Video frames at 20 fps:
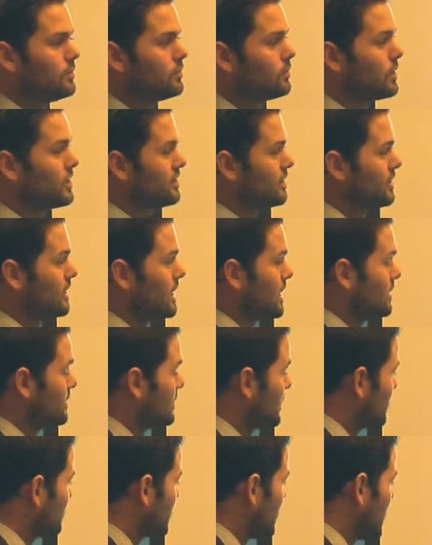whether they
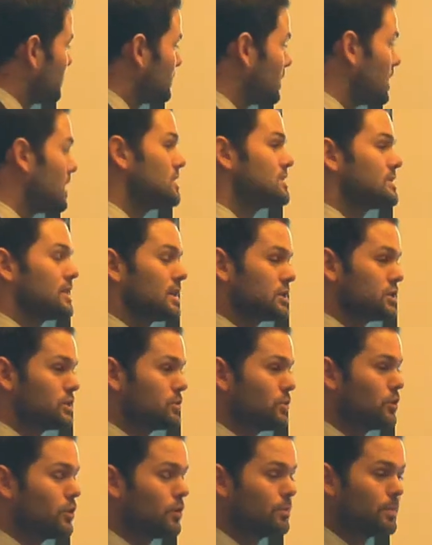identify as
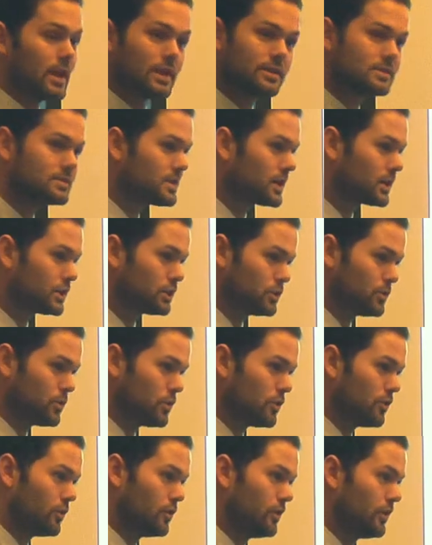asexual,
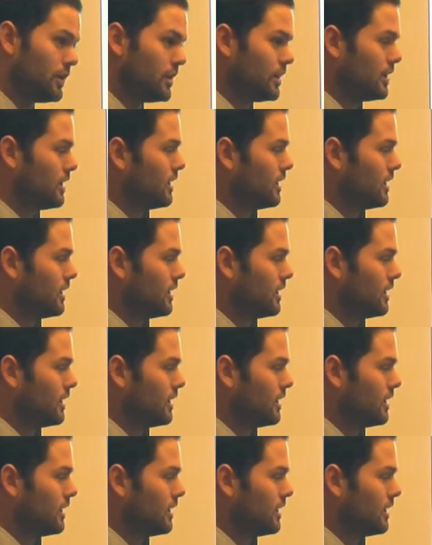pansexual,